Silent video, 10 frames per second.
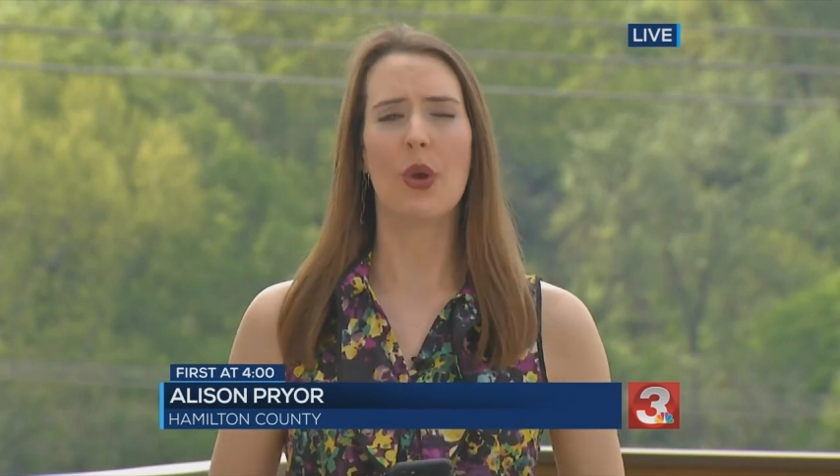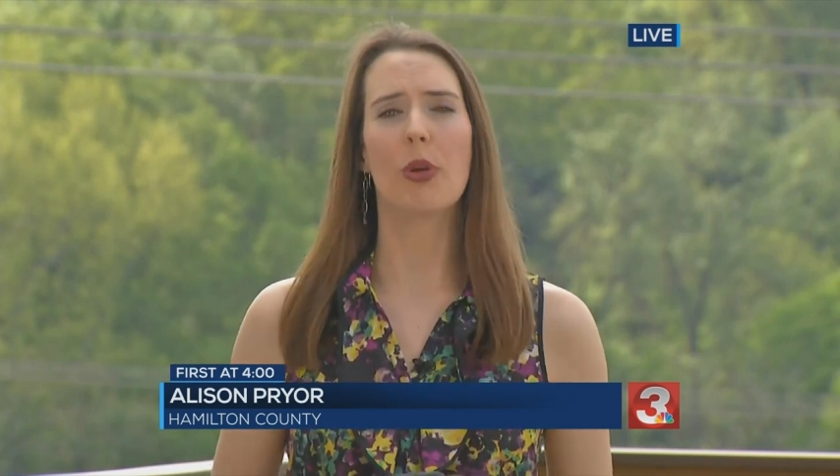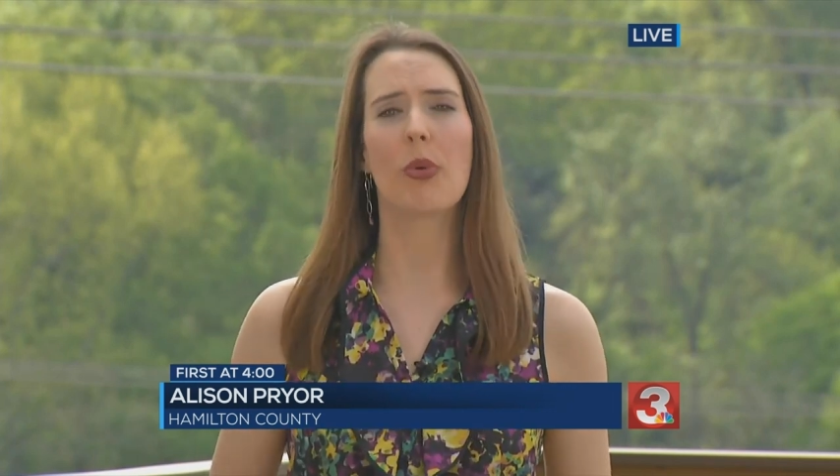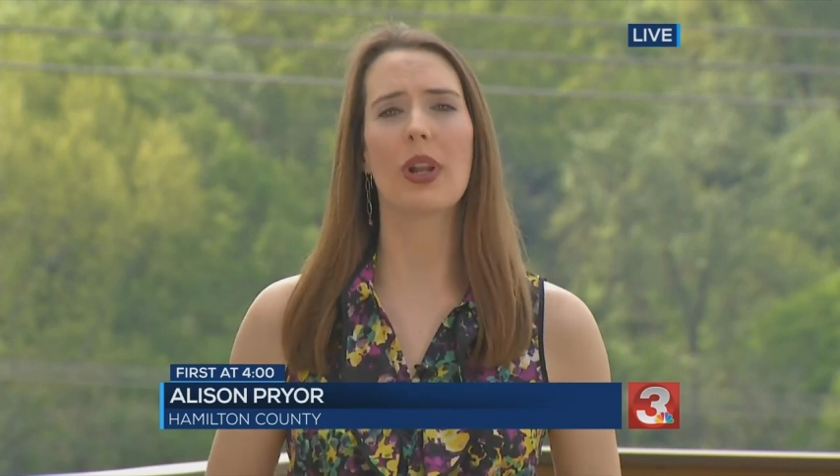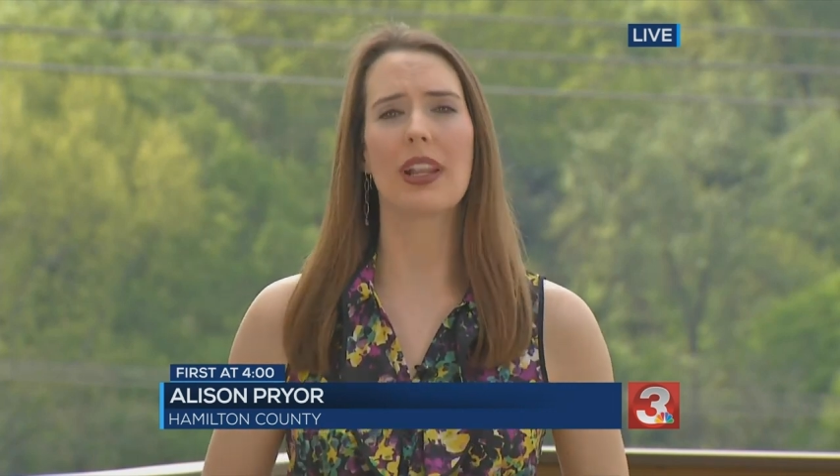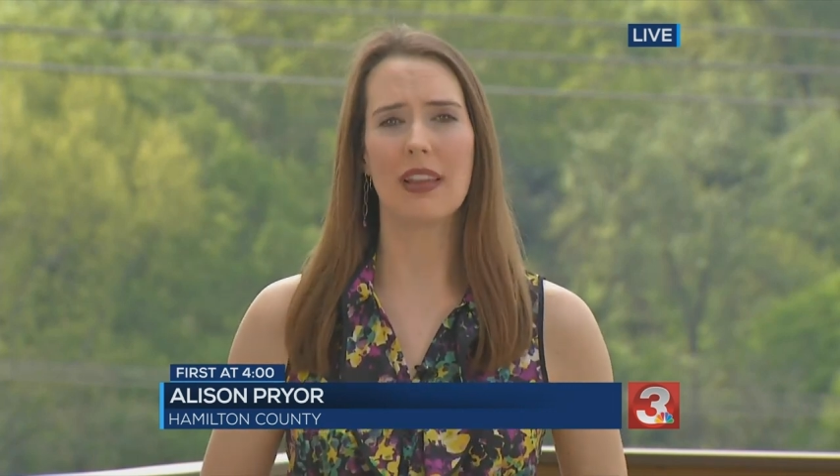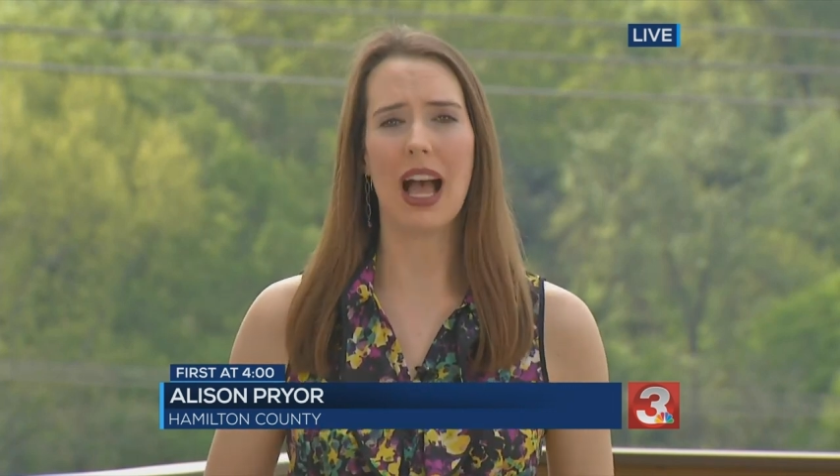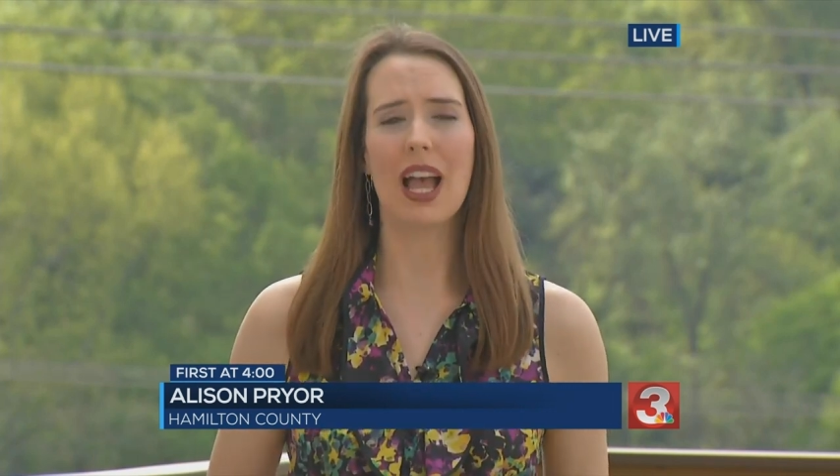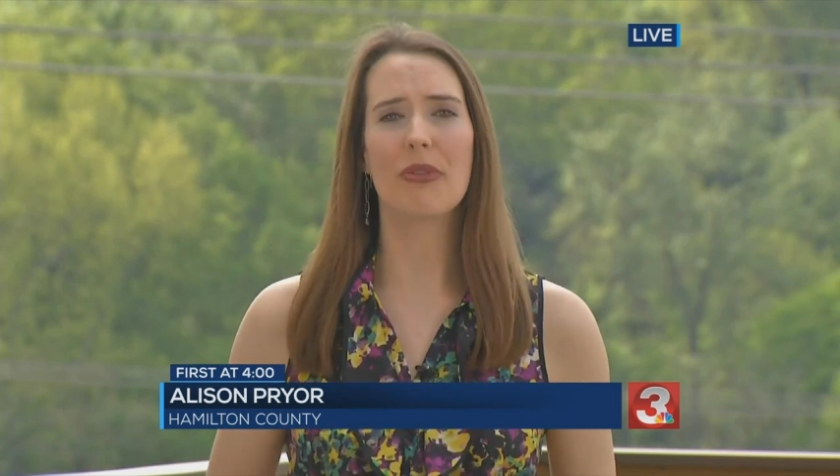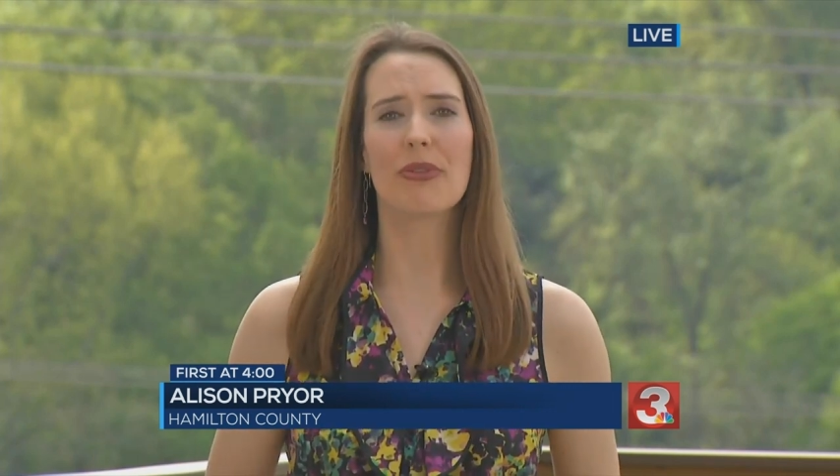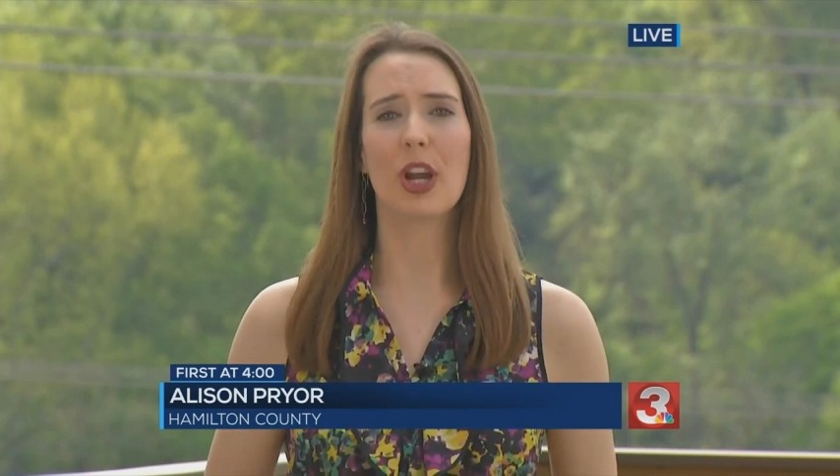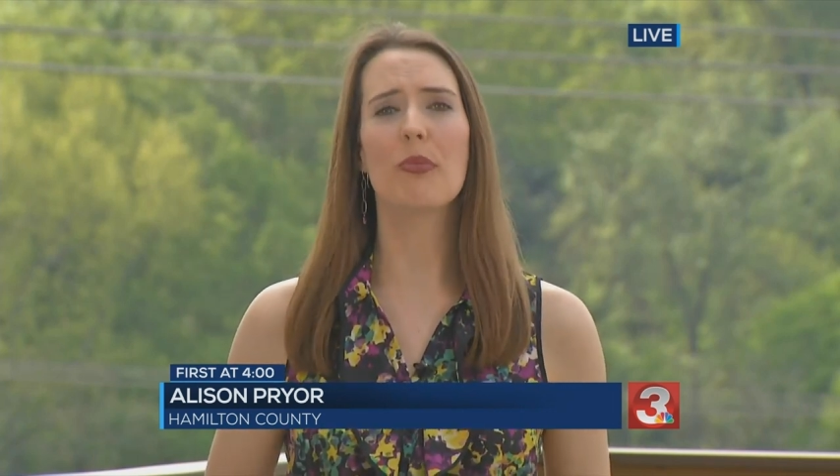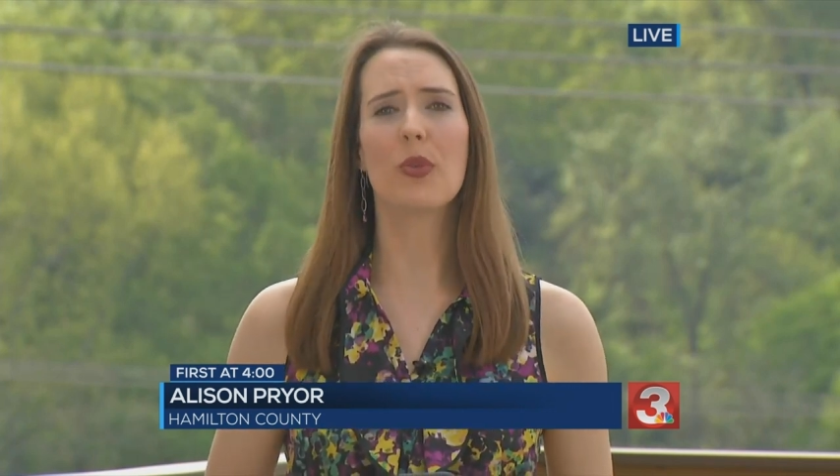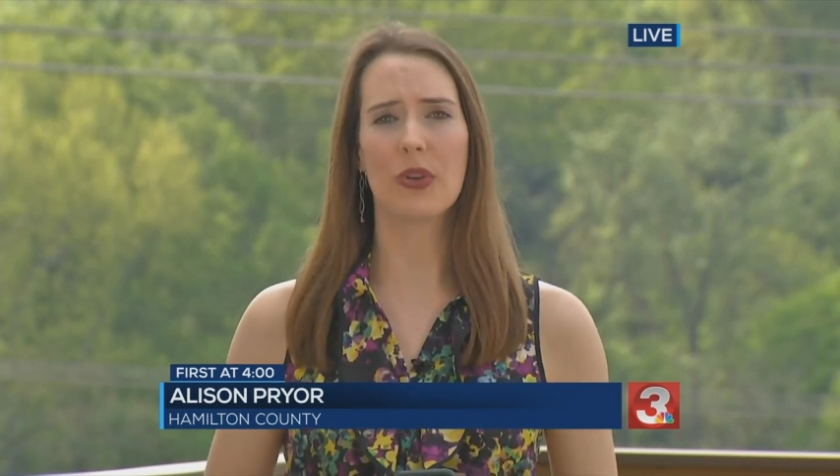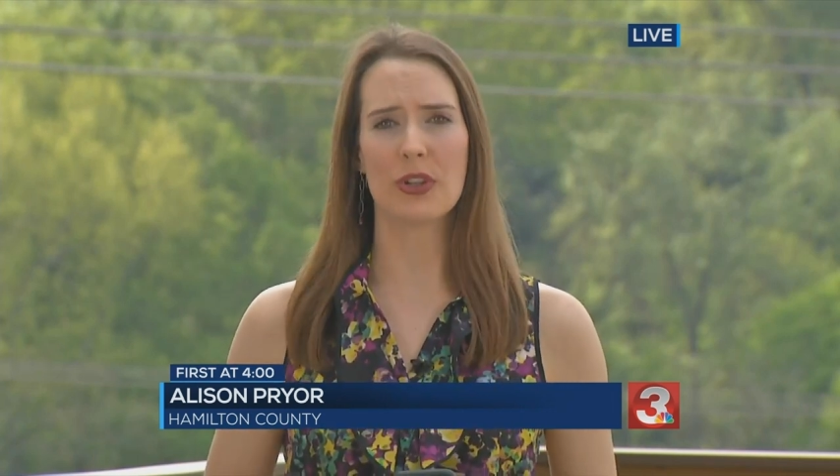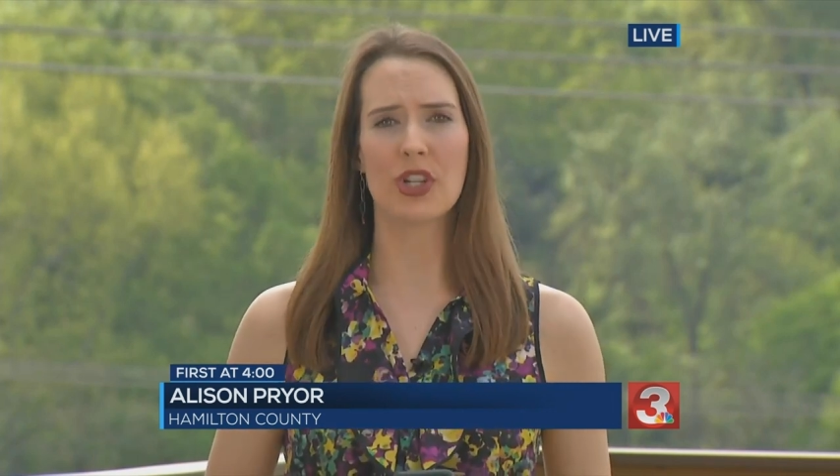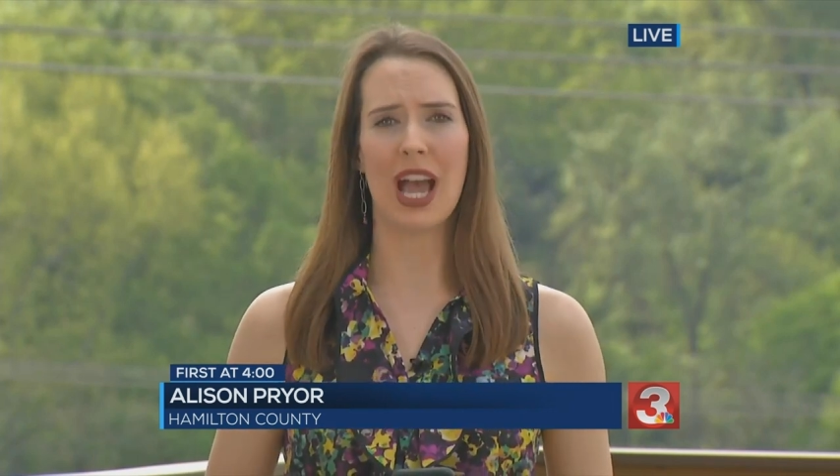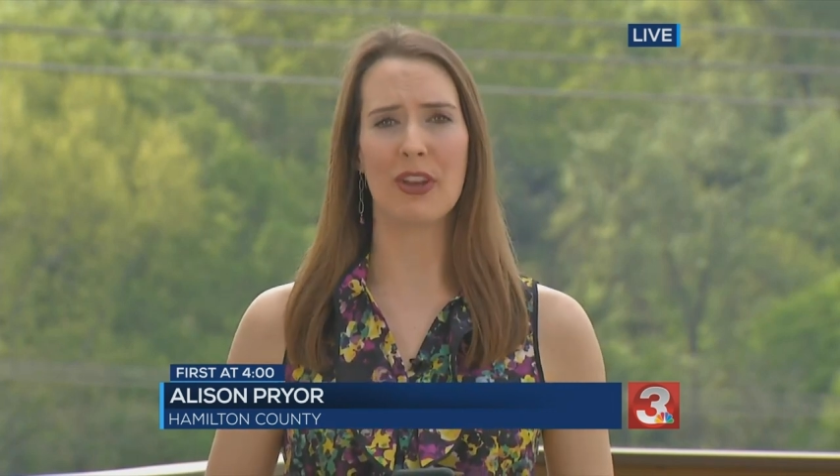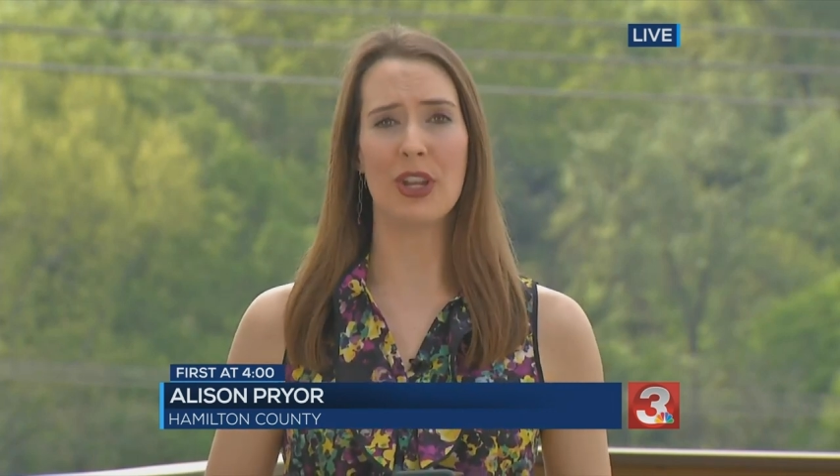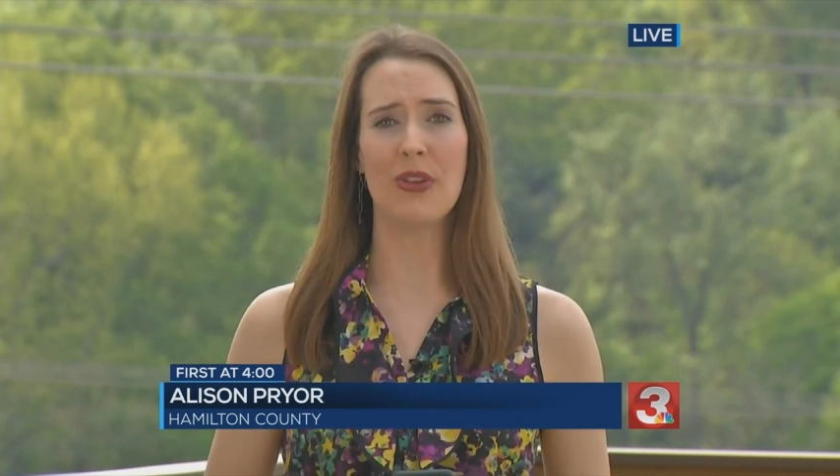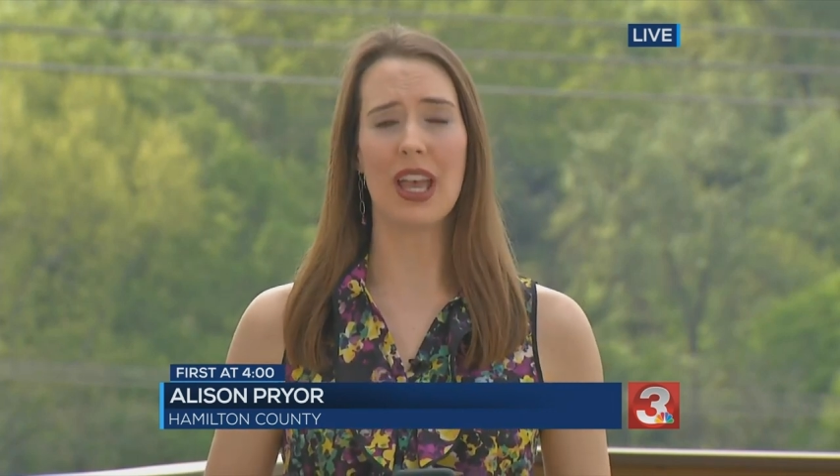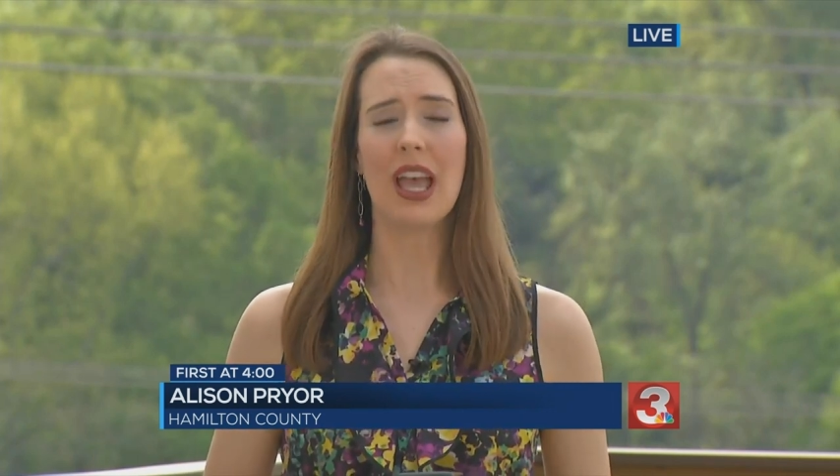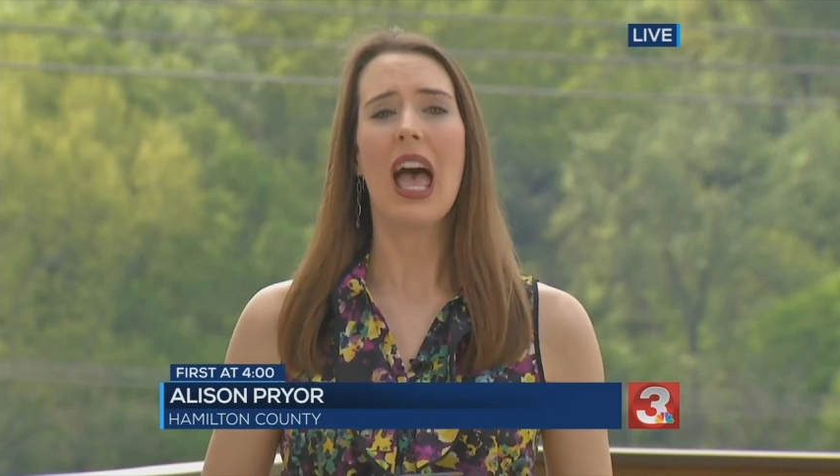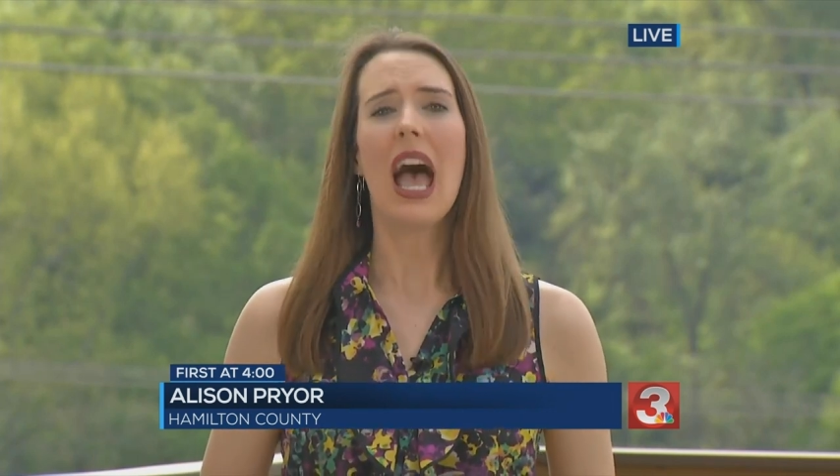Reporting live from Northern Chattanooga,